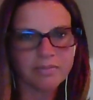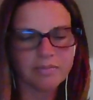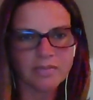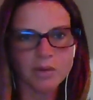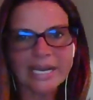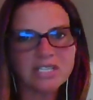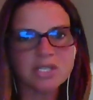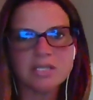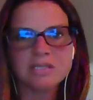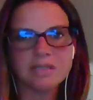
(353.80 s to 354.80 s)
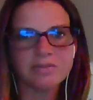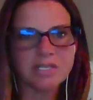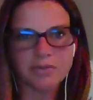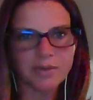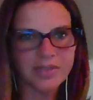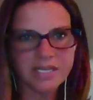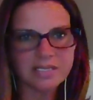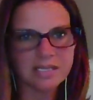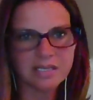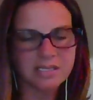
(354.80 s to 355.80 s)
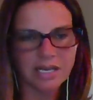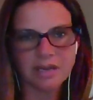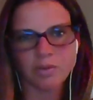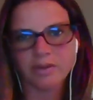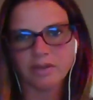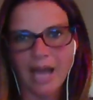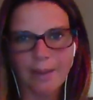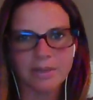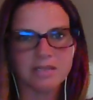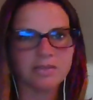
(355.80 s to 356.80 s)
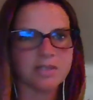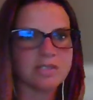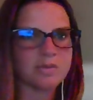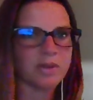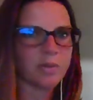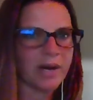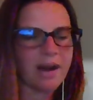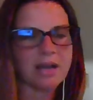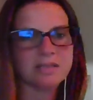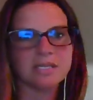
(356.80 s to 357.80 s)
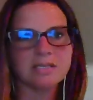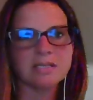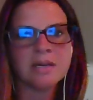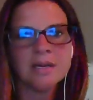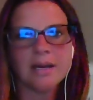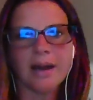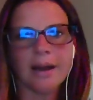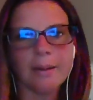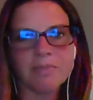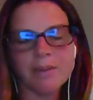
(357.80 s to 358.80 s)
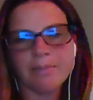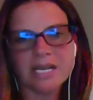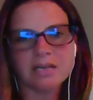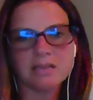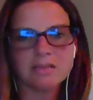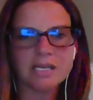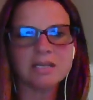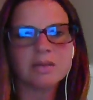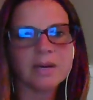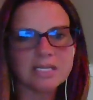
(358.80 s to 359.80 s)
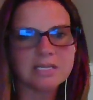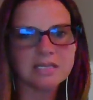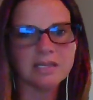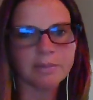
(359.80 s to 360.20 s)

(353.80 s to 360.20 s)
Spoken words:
locations of different things in the site, where the lab is versus where the warehouse is, that make slight nuances in the